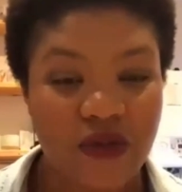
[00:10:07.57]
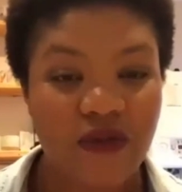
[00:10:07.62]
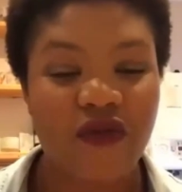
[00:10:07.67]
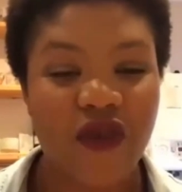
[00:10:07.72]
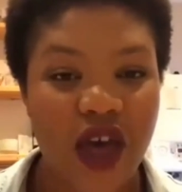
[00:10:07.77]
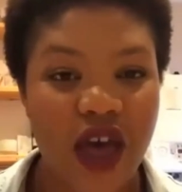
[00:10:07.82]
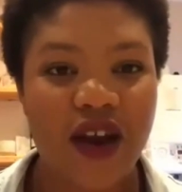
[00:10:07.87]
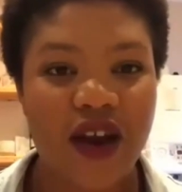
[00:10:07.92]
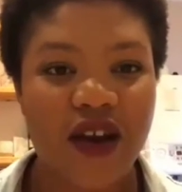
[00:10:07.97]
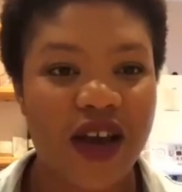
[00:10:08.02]

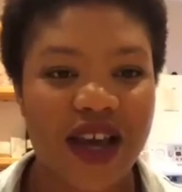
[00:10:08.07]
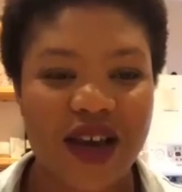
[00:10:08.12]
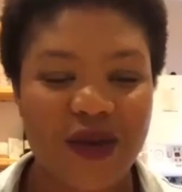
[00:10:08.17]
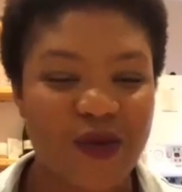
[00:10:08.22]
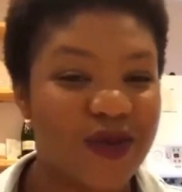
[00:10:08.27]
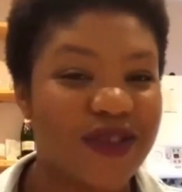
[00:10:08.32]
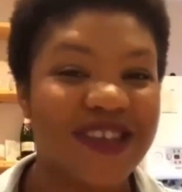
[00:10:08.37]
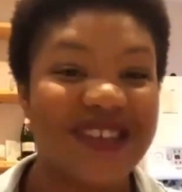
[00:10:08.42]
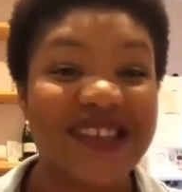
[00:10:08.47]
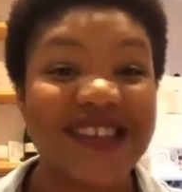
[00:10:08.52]
It
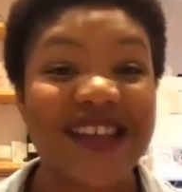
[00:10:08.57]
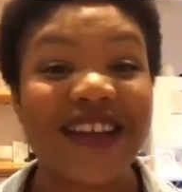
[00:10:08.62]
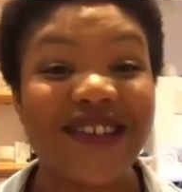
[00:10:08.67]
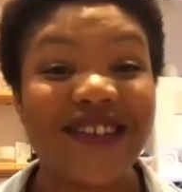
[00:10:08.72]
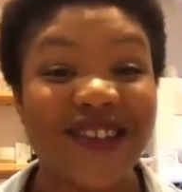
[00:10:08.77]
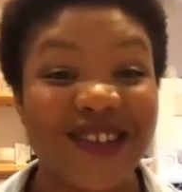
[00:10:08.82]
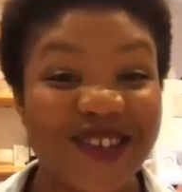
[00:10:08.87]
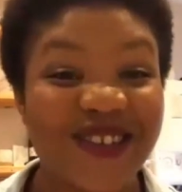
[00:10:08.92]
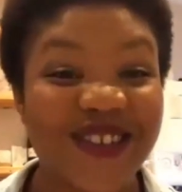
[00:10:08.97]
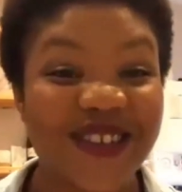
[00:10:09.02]
was
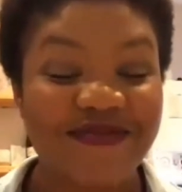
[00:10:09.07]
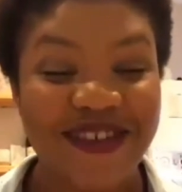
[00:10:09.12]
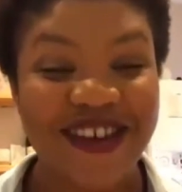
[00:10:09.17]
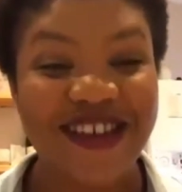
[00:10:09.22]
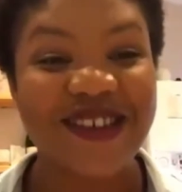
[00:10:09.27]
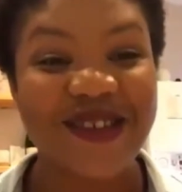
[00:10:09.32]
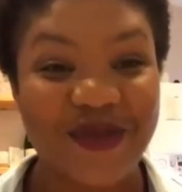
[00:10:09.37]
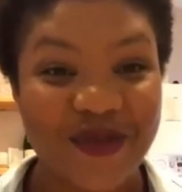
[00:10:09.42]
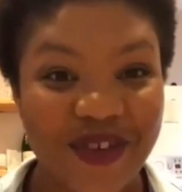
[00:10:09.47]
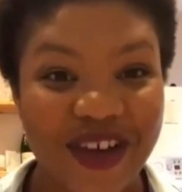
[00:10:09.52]
essential to my
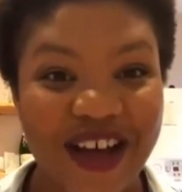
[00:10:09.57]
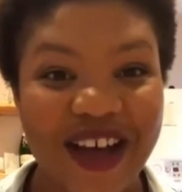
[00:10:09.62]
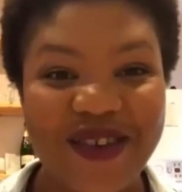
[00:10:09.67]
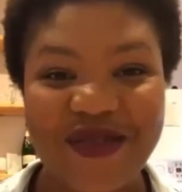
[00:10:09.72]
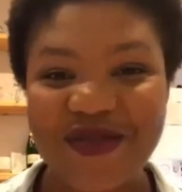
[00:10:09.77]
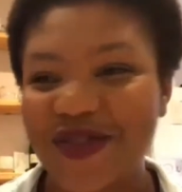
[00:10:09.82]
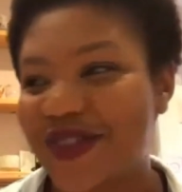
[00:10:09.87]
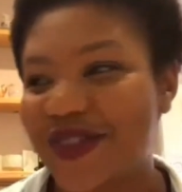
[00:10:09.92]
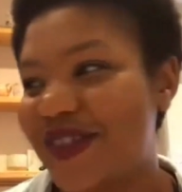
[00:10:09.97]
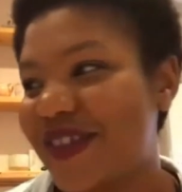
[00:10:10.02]

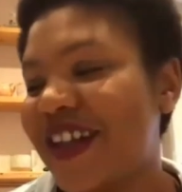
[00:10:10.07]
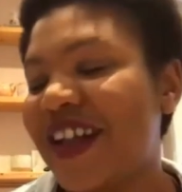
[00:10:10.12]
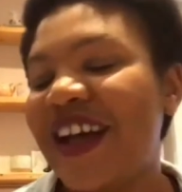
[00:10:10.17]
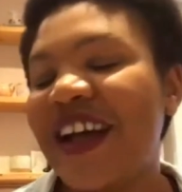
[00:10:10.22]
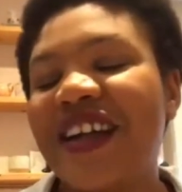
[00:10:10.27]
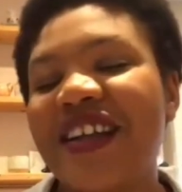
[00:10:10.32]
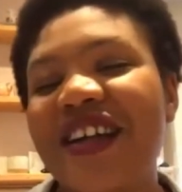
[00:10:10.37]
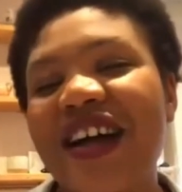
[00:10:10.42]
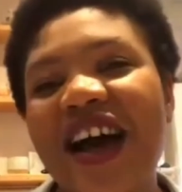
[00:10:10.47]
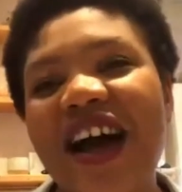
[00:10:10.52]
survival
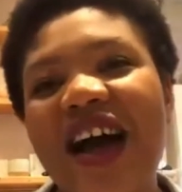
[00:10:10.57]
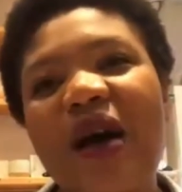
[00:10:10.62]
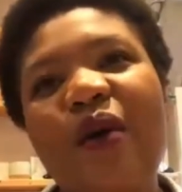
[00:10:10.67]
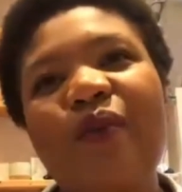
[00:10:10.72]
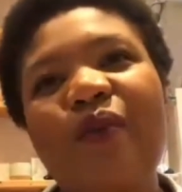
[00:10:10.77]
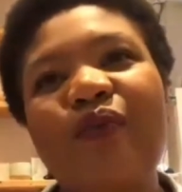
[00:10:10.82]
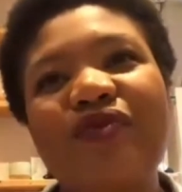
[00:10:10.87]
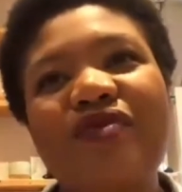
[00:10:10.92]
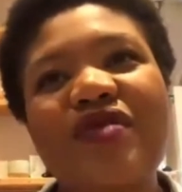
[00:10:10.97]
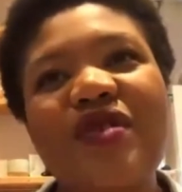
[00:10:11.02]

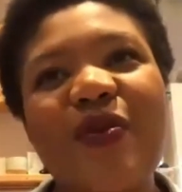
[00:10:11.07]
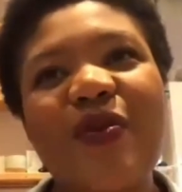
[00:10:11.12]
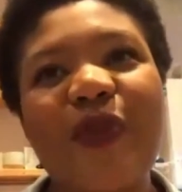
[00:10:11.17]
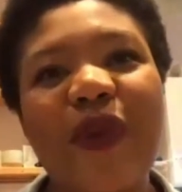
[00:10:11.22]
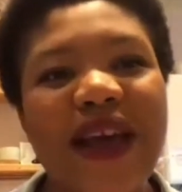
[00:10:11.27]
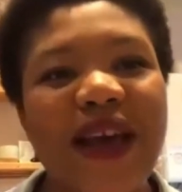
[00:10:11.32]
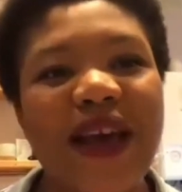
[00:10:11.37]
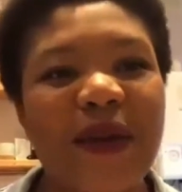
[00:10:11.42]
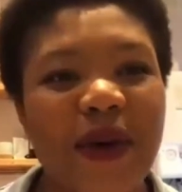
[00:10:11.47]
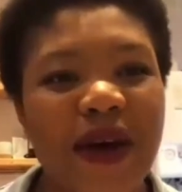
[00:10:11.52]
to
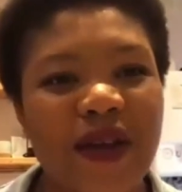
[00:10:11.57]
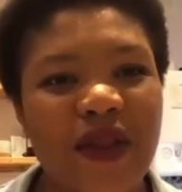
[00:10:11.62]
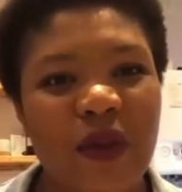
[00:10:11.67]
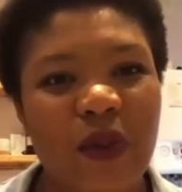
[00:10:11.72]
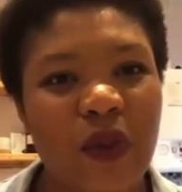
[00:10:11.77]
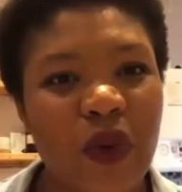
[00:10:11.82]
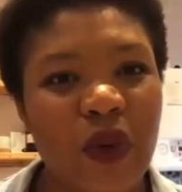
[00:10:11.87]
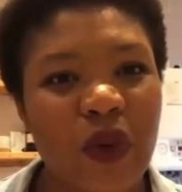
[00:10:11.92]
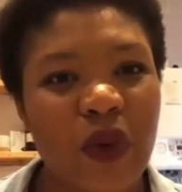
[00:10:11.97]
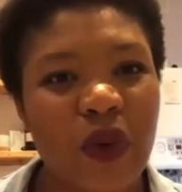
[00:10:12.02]
play by the
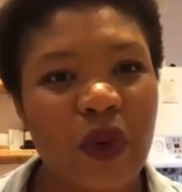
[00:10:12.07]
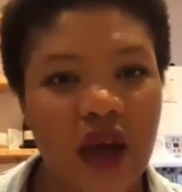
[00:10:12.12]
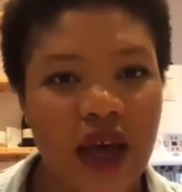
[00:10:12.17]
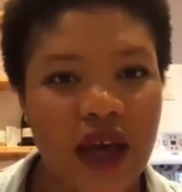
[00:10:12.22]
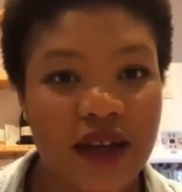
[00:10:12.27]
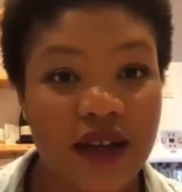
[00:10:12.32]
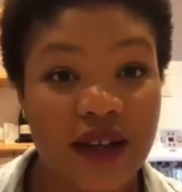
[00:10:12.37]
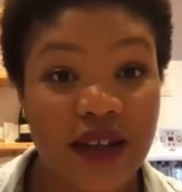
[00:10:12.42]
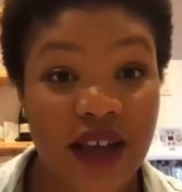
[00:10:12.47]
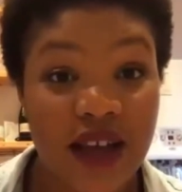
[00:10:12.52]
book.
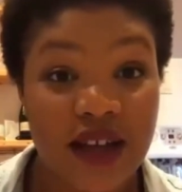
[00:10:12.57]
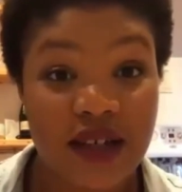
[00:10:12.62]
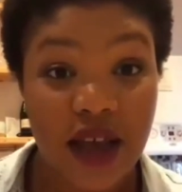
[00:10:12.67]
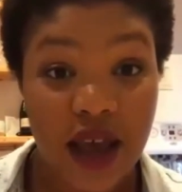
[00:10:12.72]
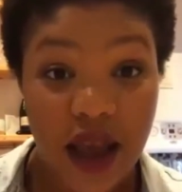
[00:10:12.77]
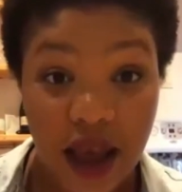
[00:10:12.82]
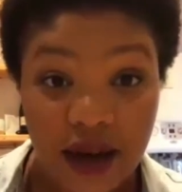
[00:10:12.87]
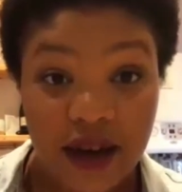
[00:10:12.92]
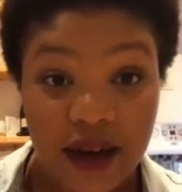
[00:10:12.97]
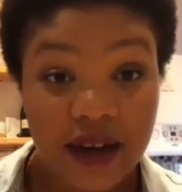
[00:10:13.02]
And yet
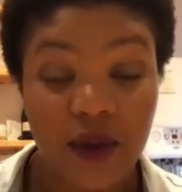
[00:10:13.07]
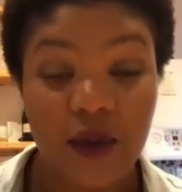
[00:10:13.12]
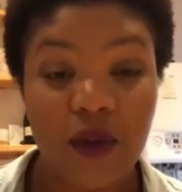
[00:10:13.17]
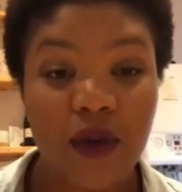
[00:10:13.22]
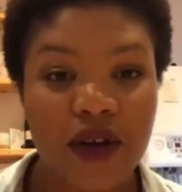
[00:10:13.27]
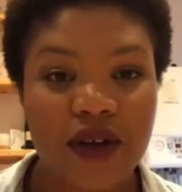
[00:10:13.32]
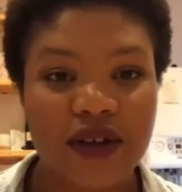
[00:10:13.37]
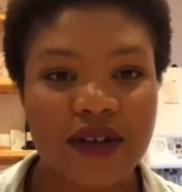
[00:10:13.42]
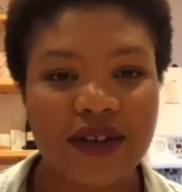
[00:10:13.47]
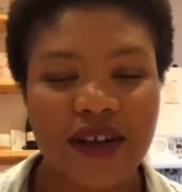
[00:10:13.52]

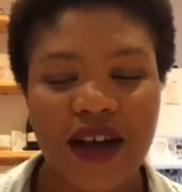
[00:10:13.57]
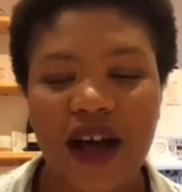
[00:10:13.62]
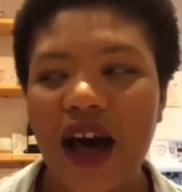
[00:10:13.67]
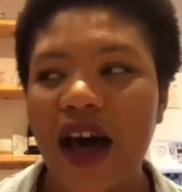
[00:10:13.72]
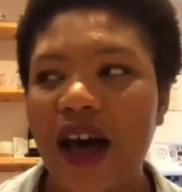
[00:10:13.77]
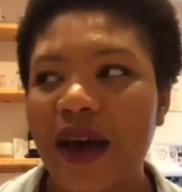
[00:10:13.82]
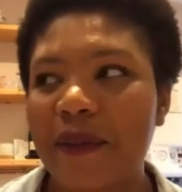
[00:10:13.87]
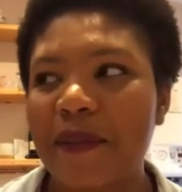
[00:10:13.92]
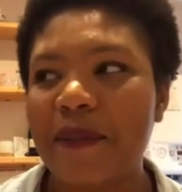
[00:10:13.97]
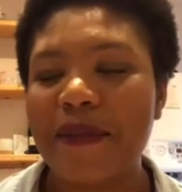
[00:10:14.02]
anyone
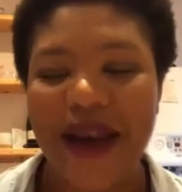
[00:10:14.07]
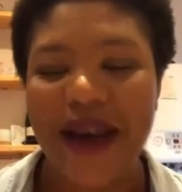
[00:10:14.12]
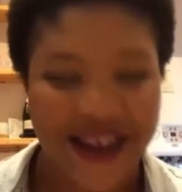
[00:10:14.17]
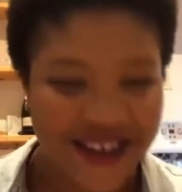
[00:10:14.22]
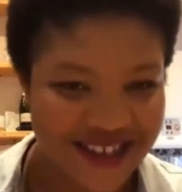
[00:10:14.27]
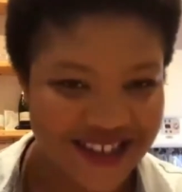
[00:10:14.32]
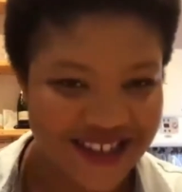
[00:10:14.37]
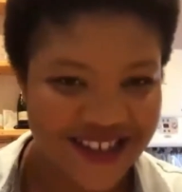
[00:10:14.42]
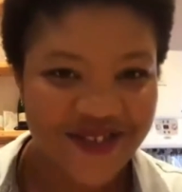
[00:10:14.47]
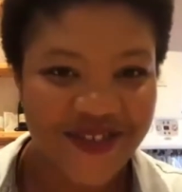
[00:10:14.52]
I
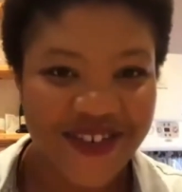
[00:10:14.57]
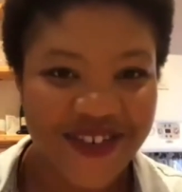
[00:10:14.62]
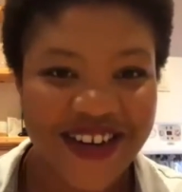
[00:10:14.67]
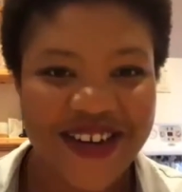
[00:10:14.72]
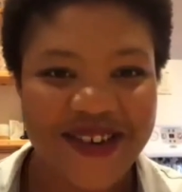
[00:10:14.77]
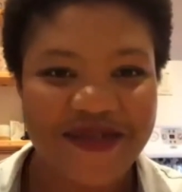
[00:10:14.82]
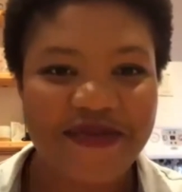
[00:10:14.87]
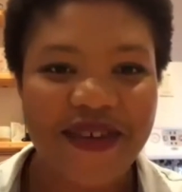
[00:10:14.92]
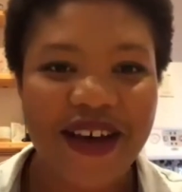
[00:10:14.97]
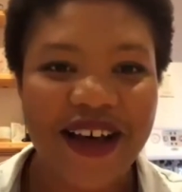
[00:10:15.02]
massively
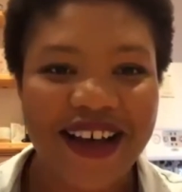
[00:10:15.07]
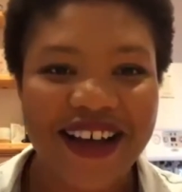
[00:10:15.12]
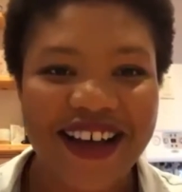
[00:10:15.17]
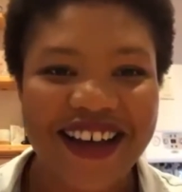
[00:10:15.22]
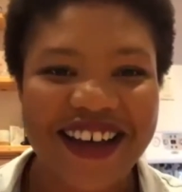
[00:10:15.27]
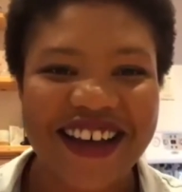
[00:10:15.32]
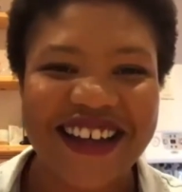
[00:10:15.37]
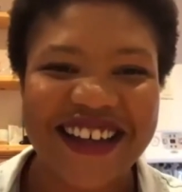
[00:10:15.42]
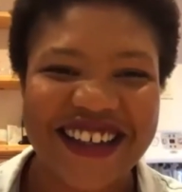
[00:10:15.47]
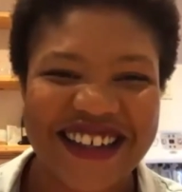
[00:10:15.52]

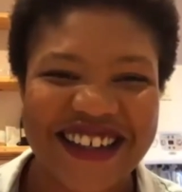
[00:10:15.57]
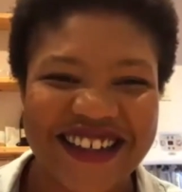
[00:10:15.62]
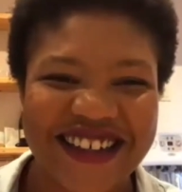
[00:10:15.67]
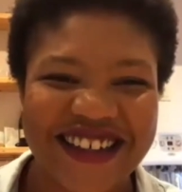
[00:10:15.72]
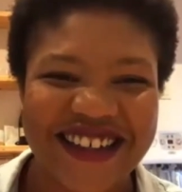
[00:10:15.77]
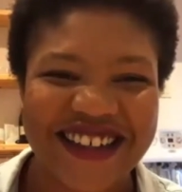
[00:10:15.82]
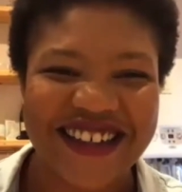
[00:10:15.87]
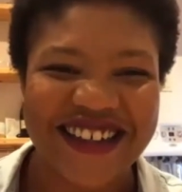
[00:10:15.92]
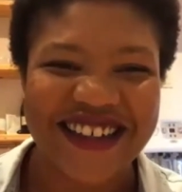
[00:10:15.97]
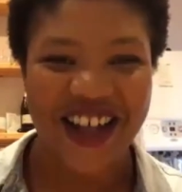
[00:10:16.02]
admired
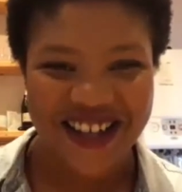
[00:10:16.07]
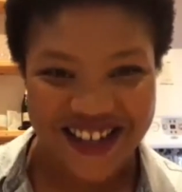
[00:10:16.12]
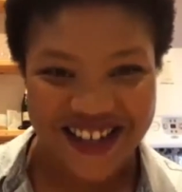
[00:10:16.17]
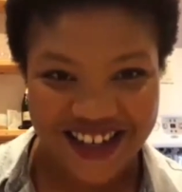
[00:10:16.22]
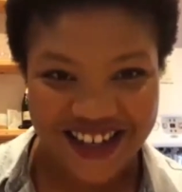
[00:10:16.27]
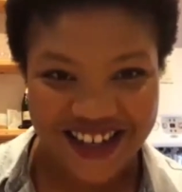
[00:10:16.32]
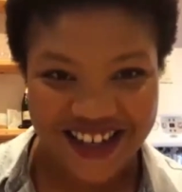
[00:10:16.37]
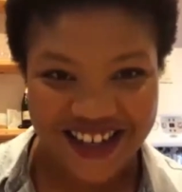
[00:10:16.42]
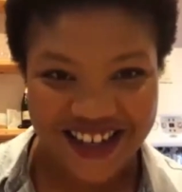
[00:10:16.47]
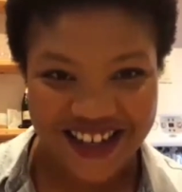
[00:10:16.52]
or felt a
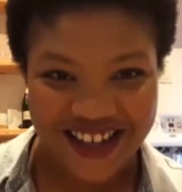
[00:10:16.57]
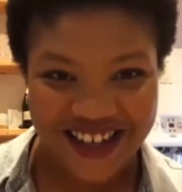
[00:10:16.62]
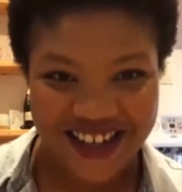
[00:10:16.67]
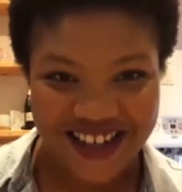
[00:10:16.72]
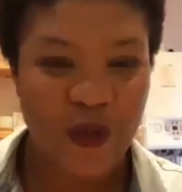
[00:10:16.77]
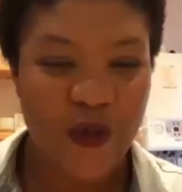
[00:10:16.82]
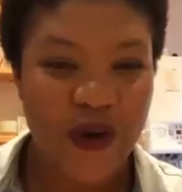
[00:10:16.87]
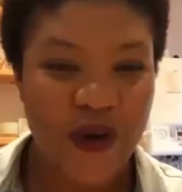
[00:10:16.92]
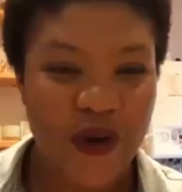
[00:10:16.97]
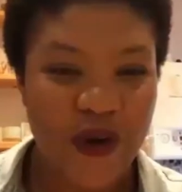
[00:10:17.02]
kinship
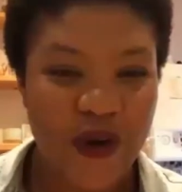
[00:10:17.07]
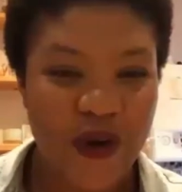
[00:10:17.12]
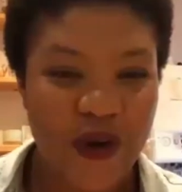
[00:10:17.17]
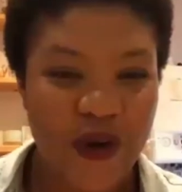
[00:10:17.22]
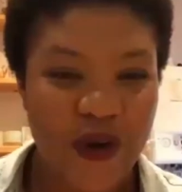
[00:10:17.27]
with